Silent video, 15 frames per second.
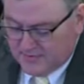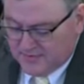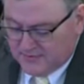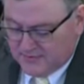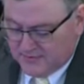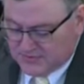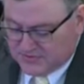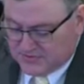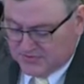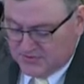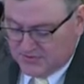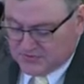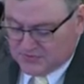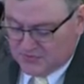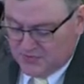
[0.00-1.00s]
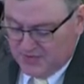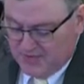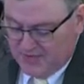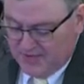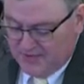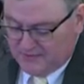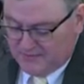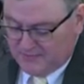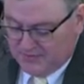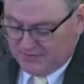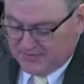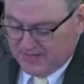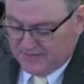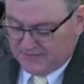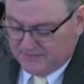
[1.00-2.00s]
put his clothes away, and
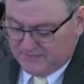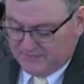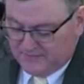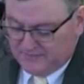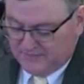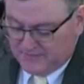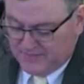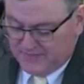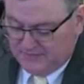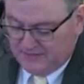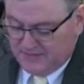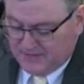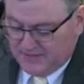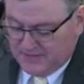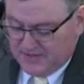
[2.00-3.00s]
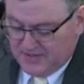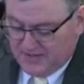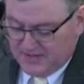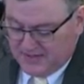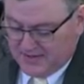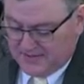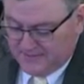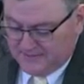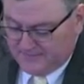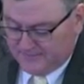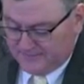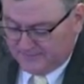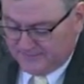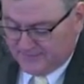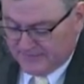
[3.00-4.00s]
put that DVD in,
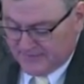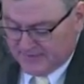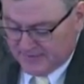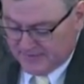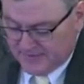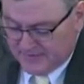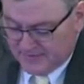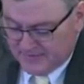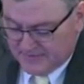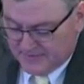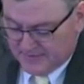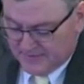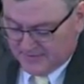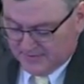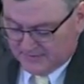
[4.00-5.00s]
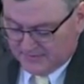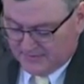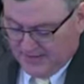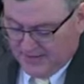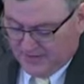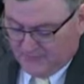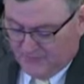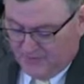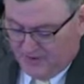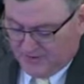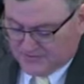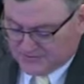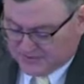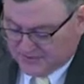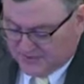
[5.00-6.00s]
sat and
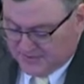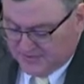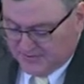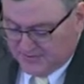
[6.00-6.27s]
watched it,